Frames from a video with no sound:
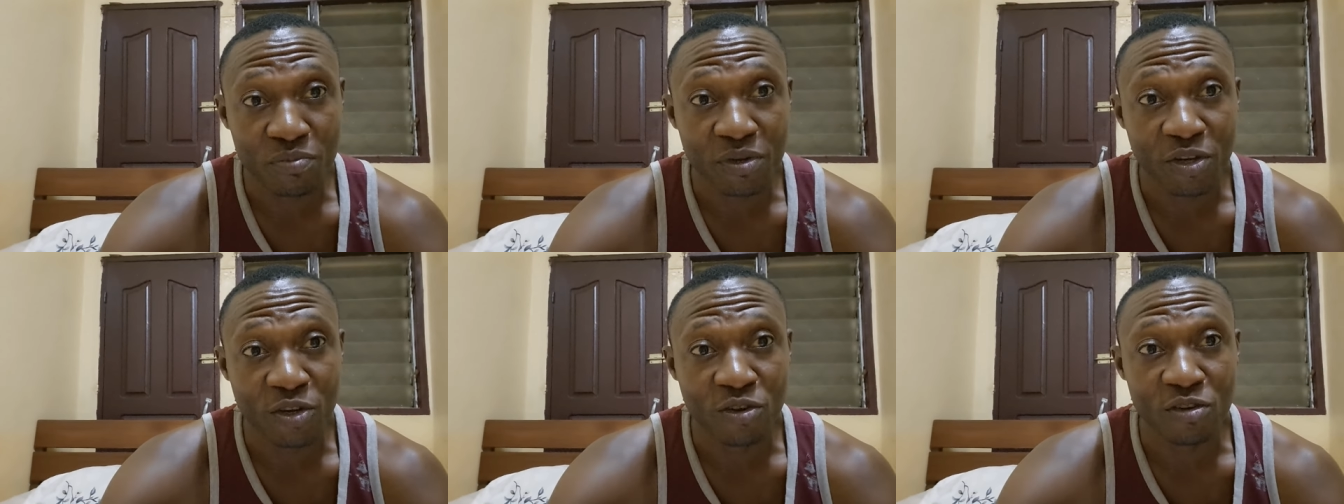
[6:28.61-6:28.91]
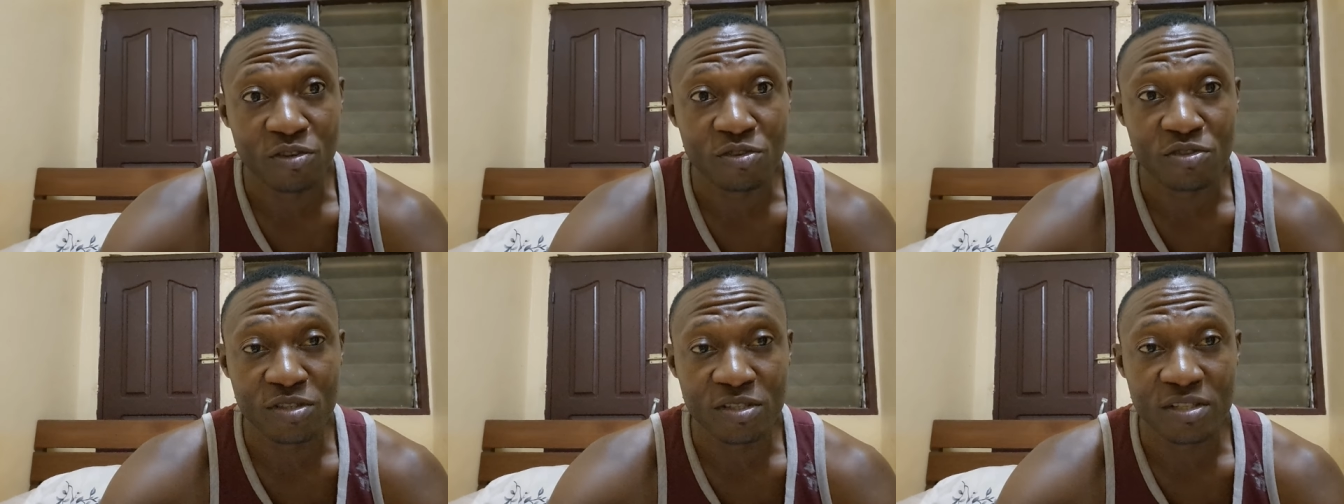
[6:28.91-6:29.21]

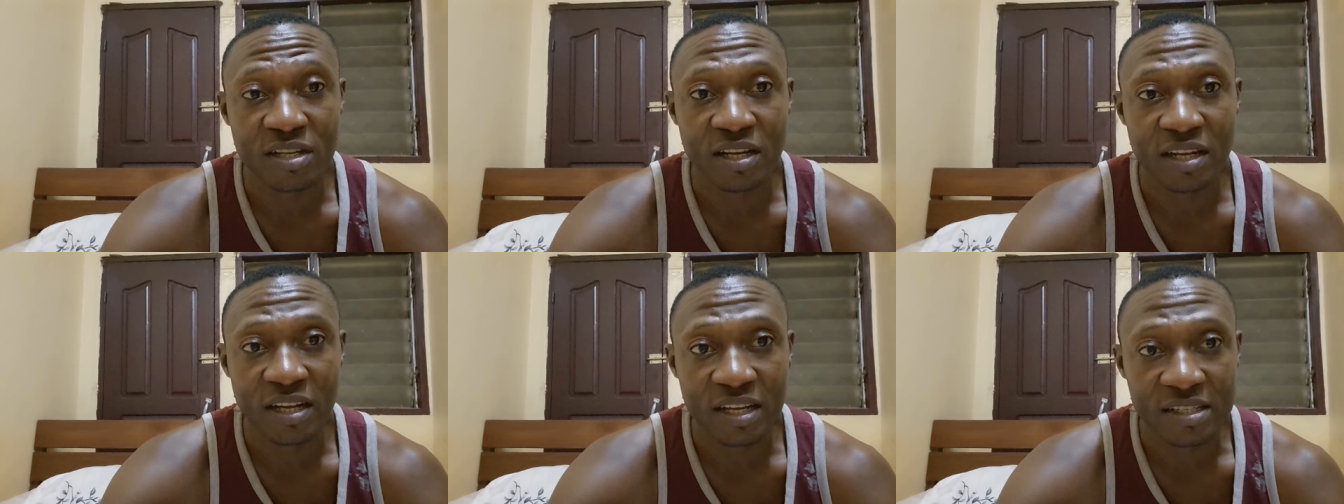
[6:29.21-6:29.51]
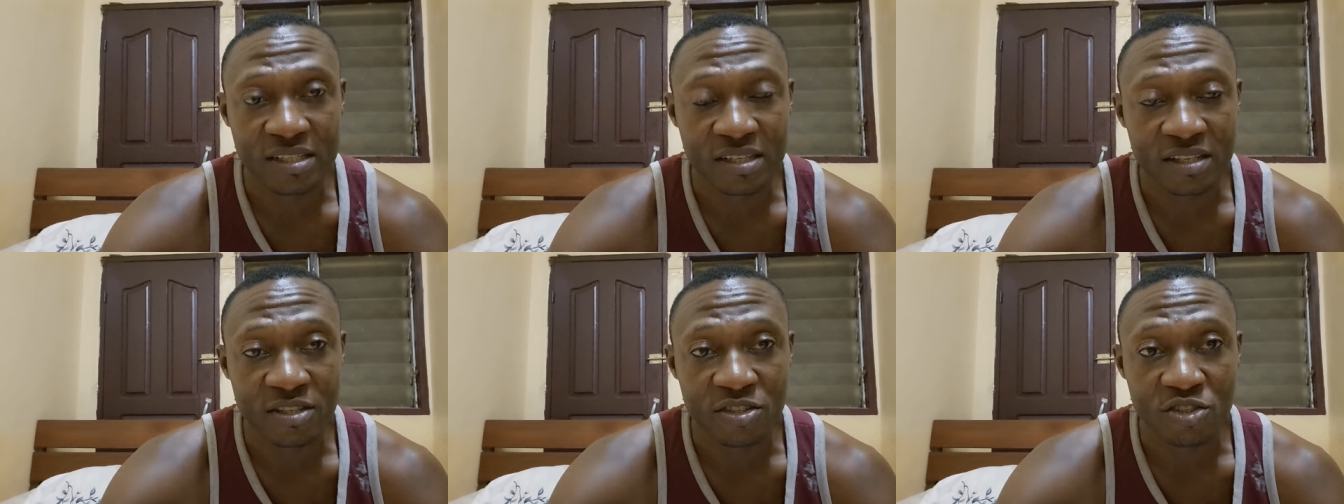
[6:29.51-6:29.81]
because the
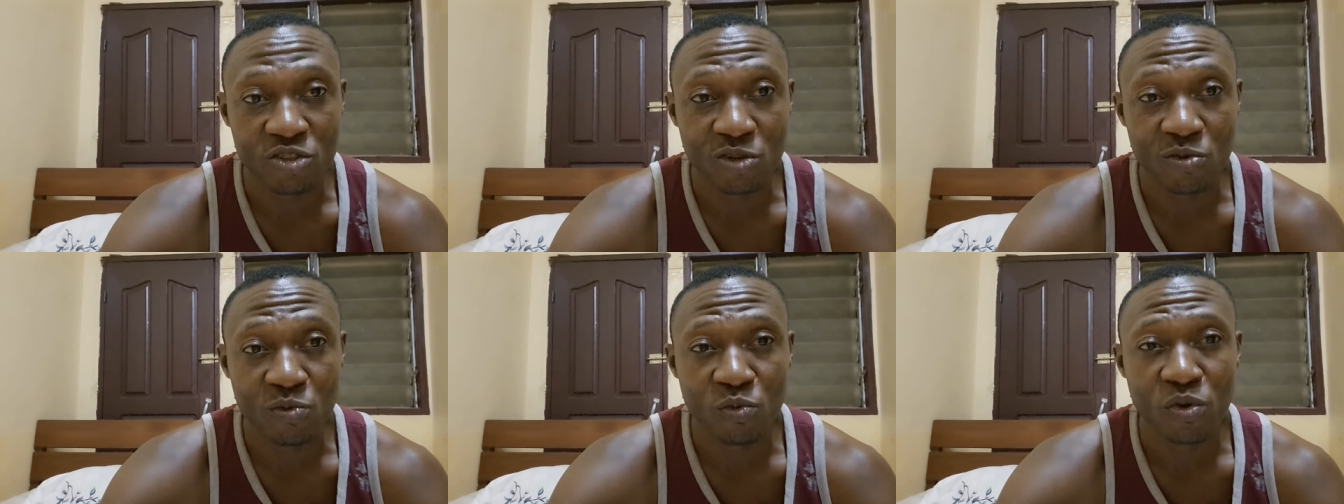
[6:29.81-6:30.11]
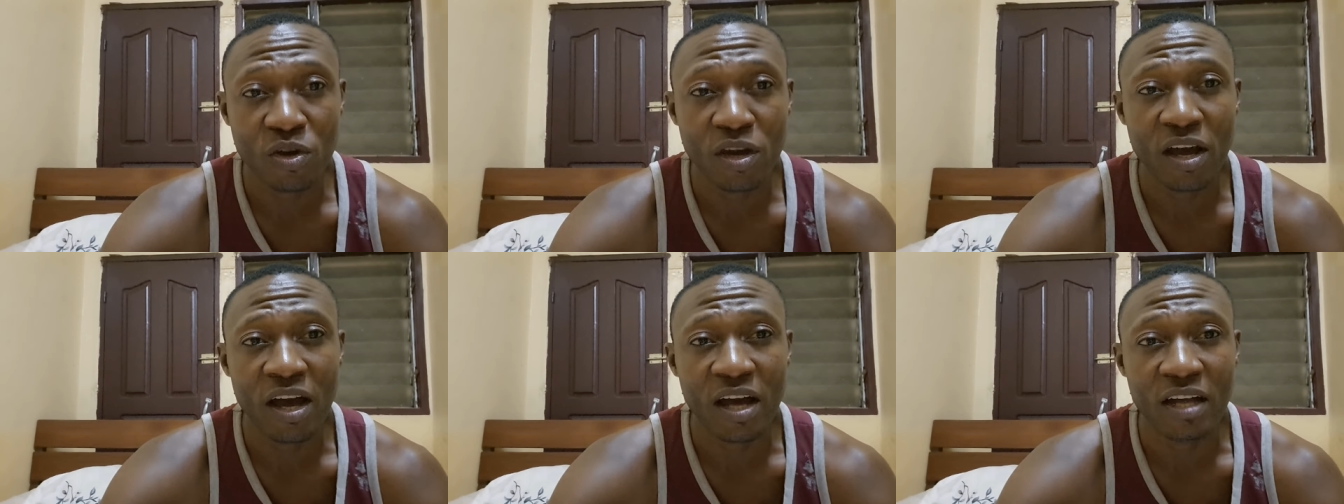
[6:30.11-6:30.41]
last edition
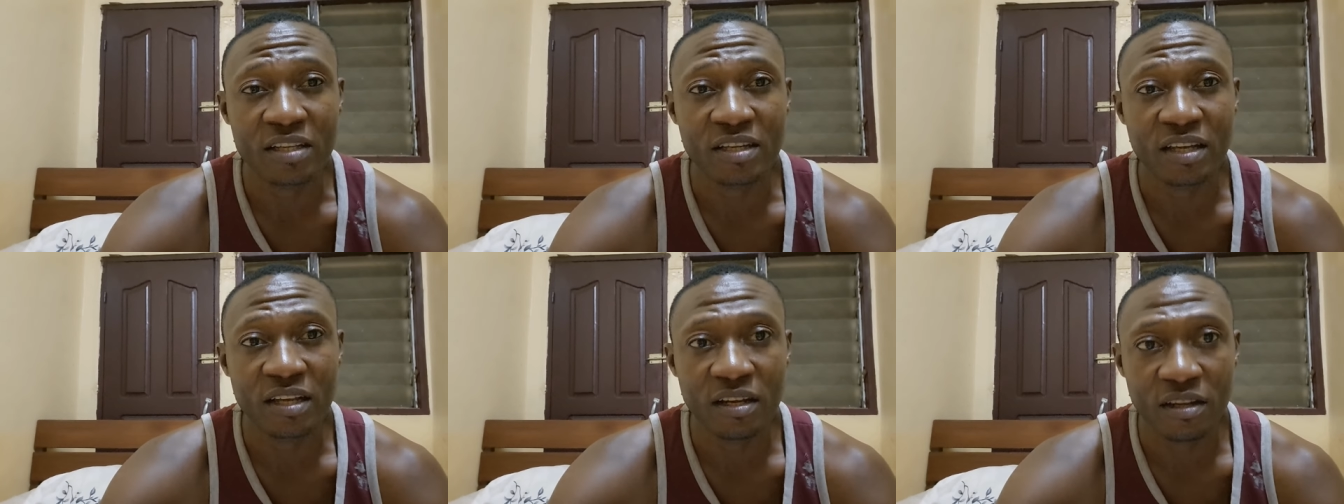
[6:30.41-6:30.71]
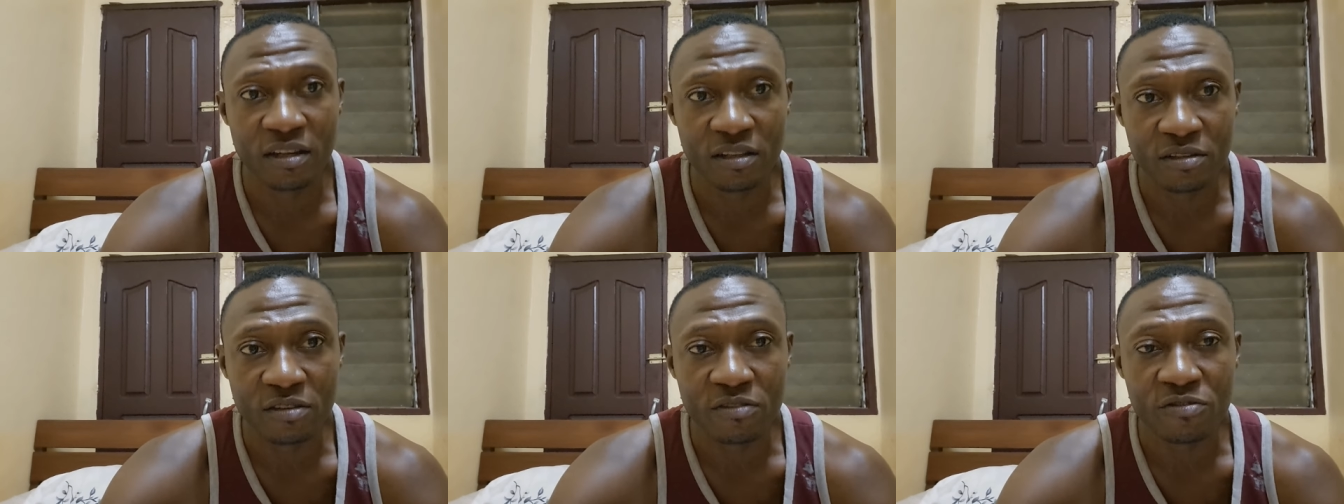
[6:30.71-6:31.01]
we had a
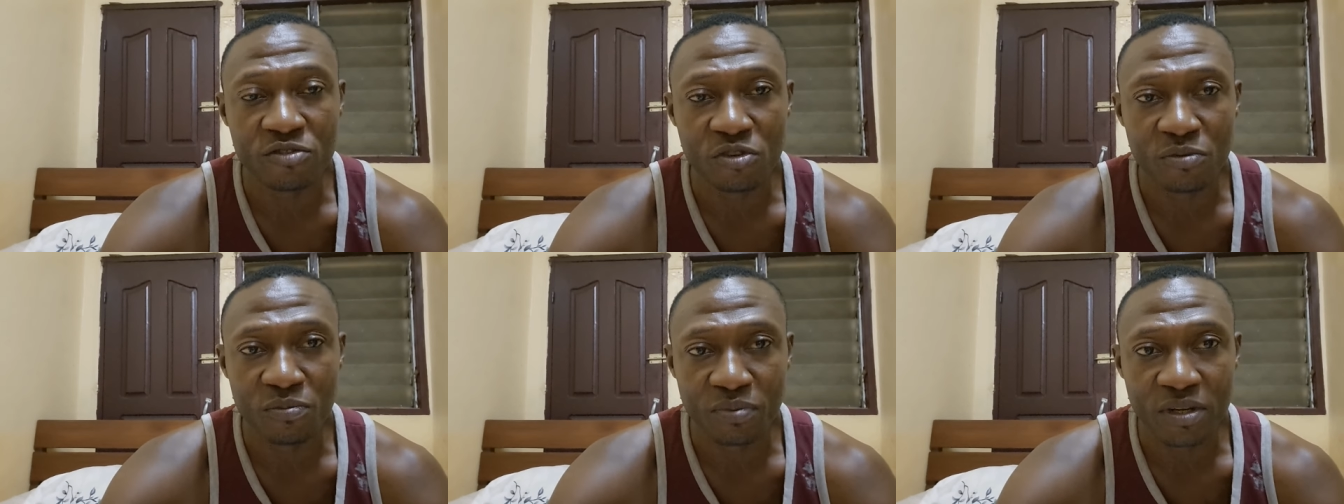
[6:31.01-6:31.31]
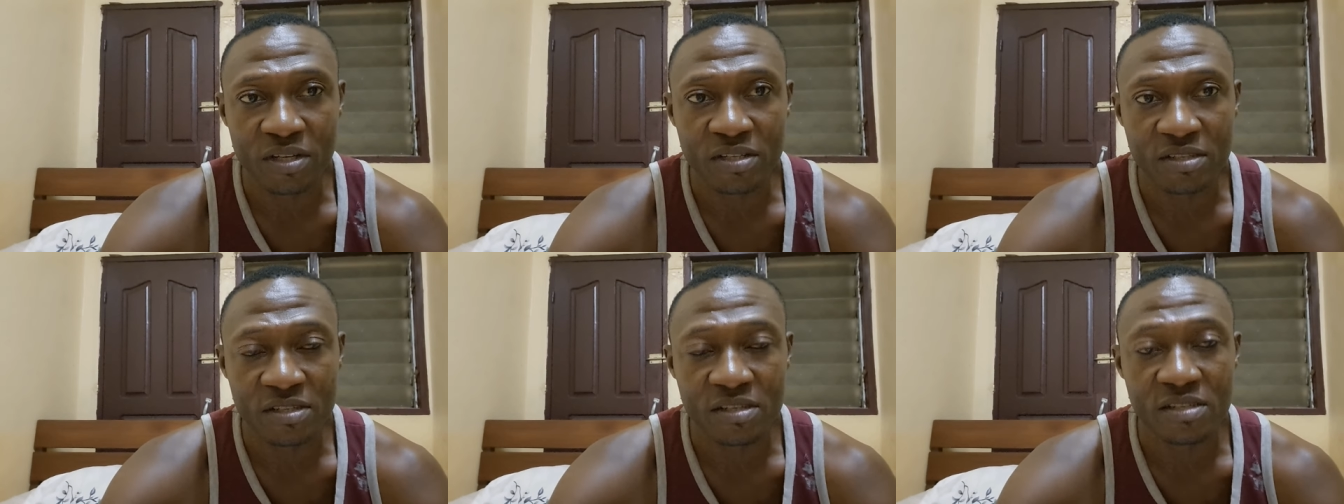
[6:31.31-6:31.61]
lot of
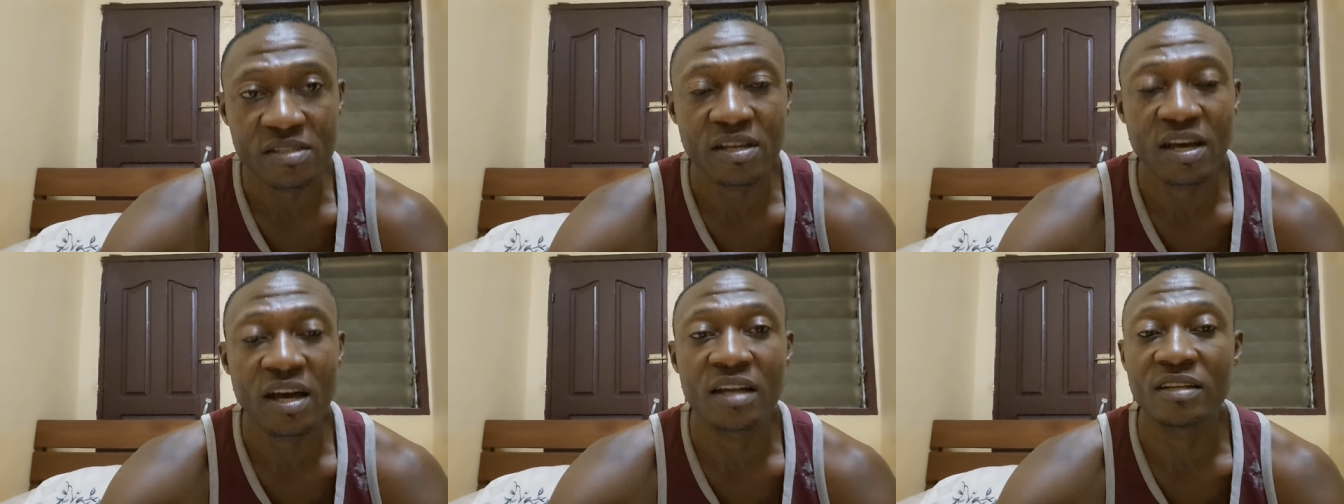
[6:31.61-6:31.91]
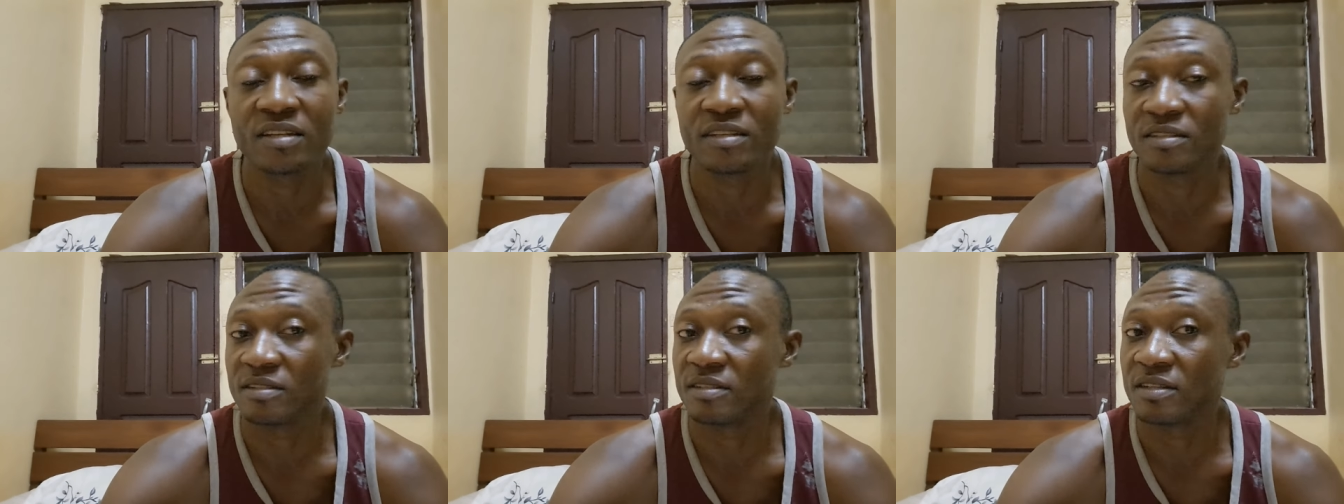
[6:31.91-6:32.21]
surprises,
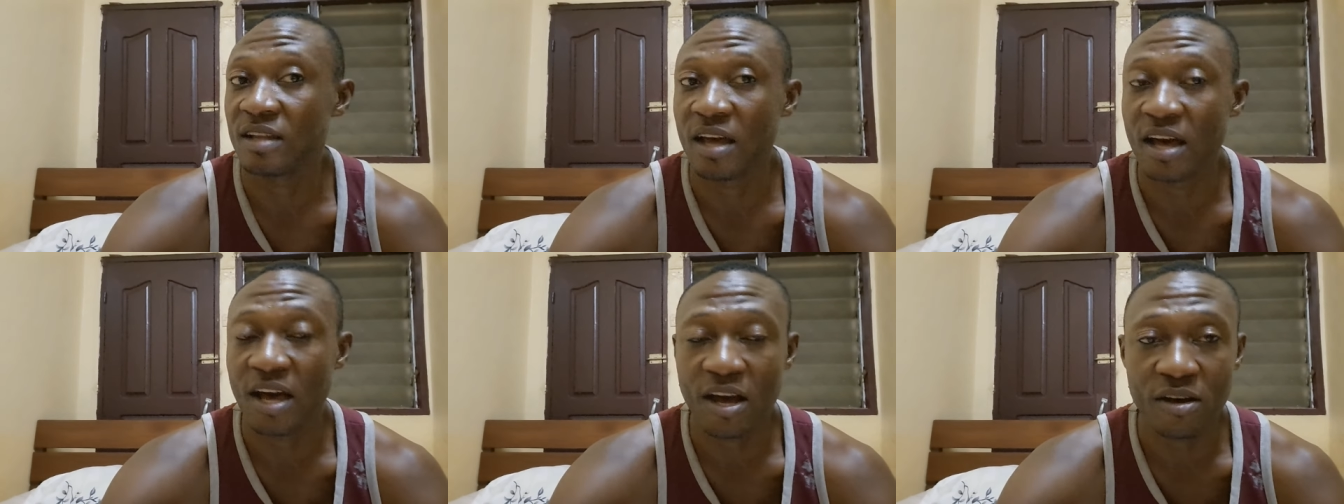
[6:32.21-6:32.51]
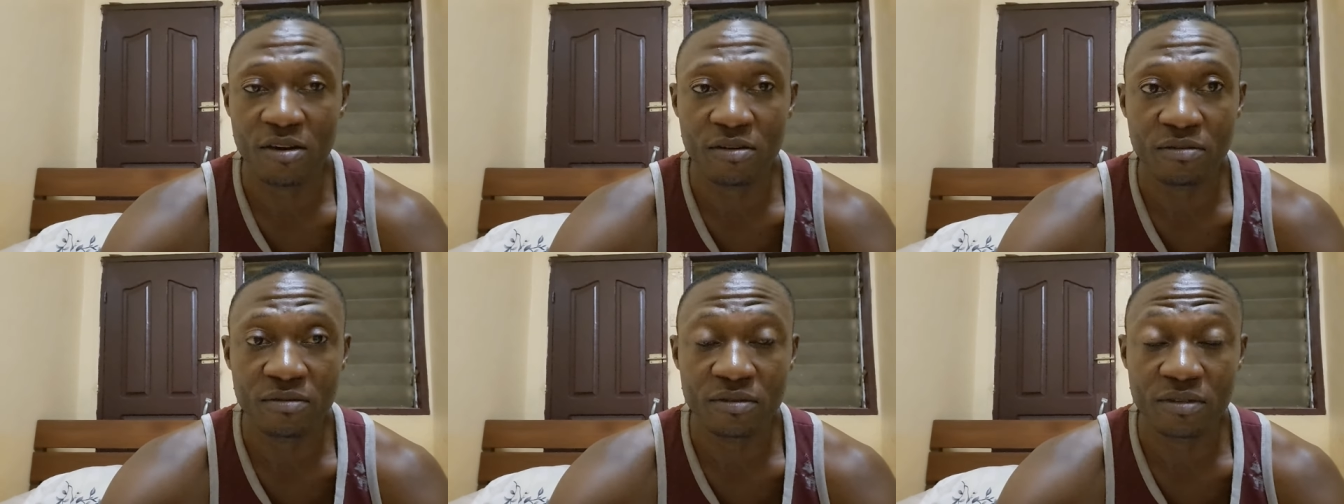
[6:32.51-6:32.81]
and
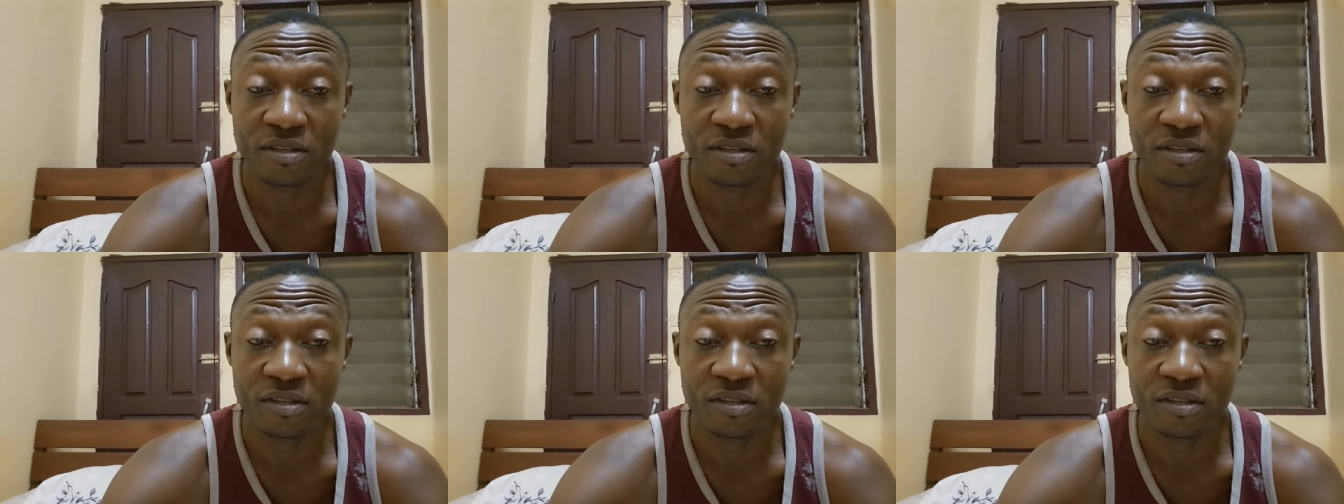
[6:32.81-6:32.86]
now